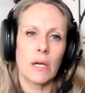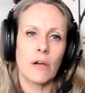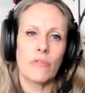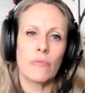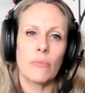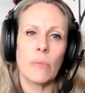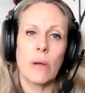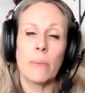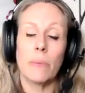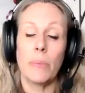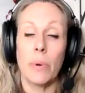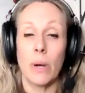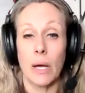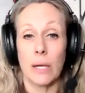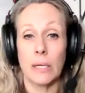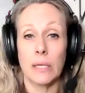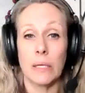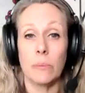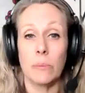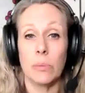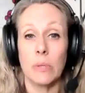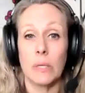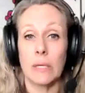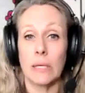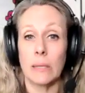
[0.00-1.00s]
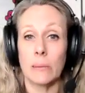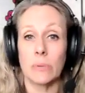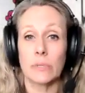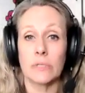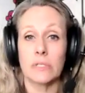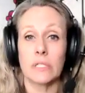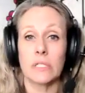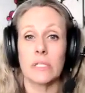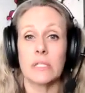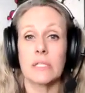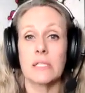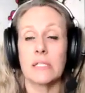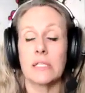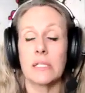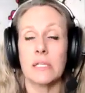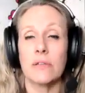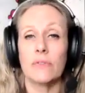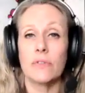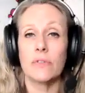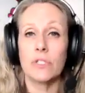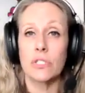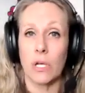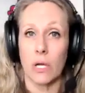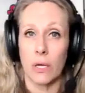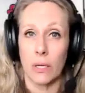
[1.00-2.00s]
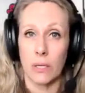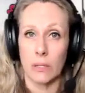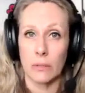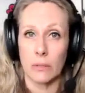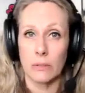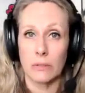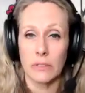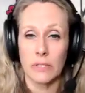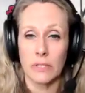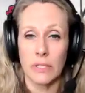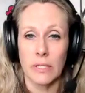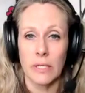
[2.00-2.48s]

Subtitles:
of my body being able to conceive a child